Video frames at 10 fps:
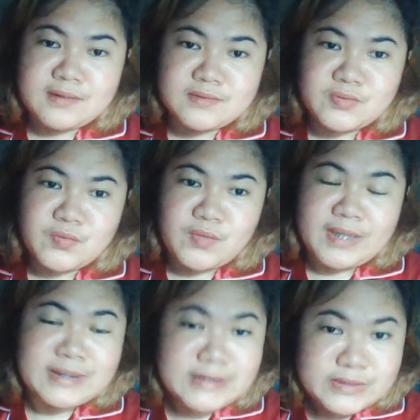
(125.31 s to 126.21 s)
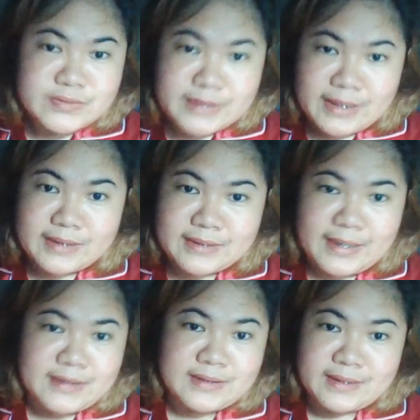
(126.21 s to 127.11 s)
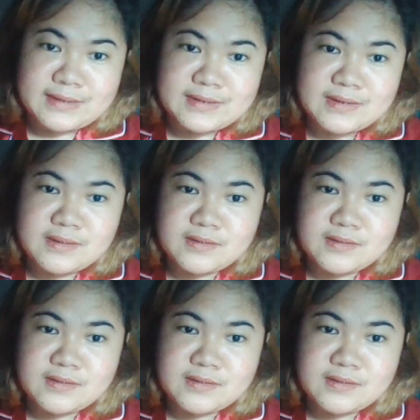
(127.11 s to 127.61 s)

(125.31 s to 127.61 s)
so I need to take the NCLEX